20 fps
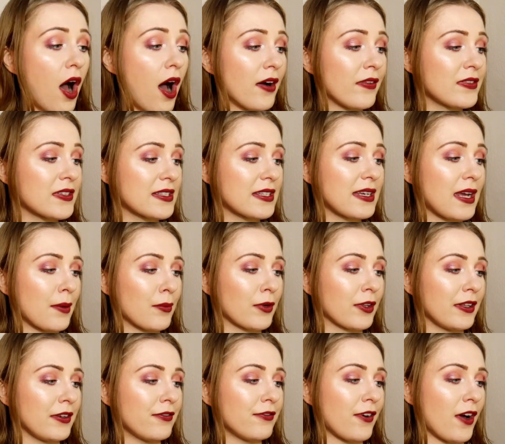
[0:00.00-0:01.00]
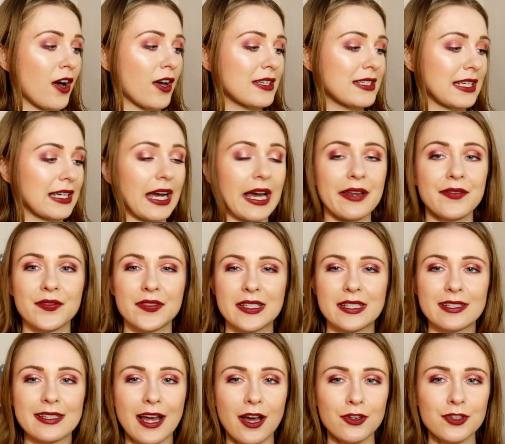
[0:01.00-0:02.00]
Obviously, I'm really fond and kind of
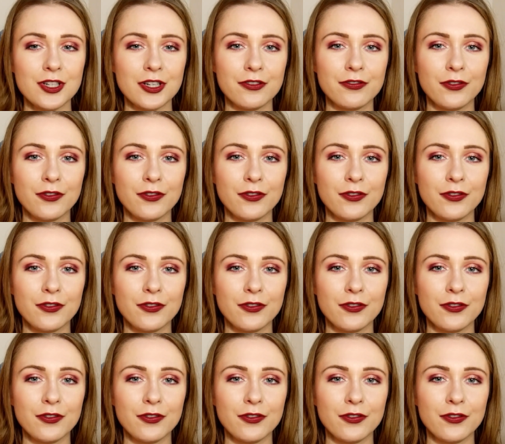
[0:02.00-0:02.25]
nostalgic